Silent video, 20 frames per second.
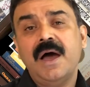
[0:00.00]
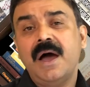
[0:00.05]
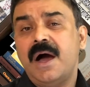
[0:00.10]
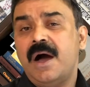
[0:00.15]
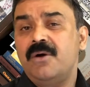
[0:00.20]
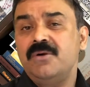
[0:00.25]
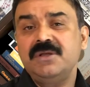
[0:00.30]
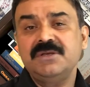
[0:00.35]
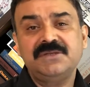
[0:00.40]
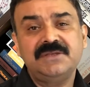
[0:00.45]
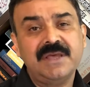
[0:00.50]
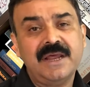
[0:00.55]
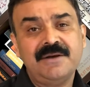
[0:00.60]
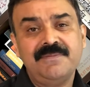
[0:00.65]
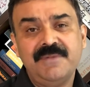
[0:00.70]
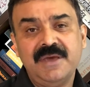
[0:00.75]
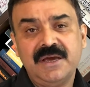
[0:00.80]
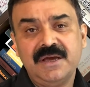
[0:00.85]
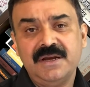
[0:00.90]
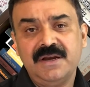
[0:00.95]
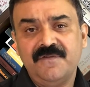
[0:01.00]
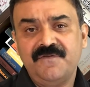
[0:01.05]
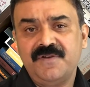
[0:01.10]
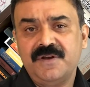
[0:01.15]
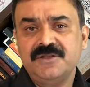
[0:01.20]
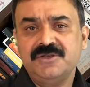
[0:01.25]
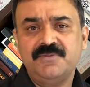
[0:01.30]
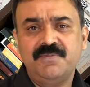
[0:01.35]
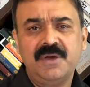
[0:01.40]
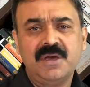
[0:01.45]
How does that make a
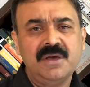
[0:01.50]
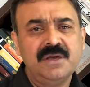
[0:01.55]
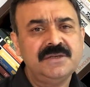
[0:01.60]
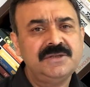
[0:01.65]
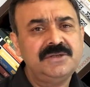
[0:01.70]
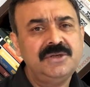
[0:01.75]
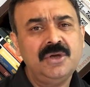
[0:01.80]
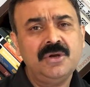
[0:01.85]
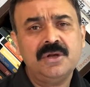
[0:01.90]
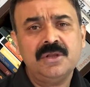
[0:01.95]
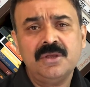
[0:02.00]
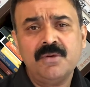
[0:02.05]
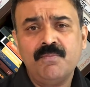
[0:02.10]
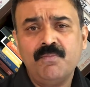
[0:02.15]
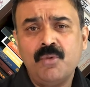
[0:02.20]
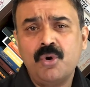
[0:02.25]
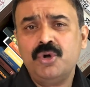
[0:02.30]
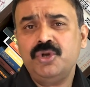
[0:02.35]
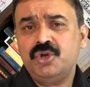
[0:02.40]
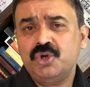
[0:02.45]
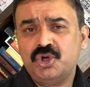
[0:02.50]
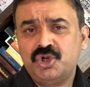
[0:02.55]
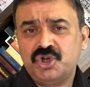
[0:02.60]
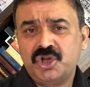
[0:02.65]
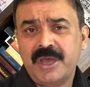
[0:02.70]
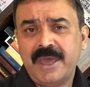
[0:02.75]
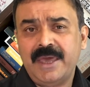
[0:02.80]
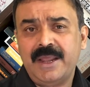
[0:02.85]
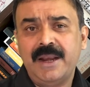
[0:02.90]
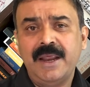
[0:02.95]
difference? Because, you know, the more you
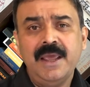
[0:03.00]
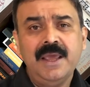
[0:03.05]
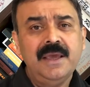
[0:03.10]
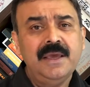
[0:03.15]
share,